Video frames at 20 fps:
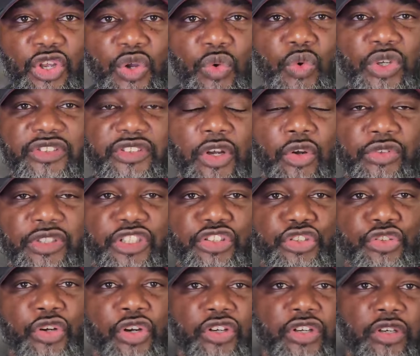was on the
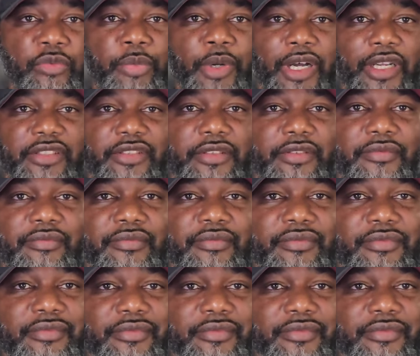struggle bus.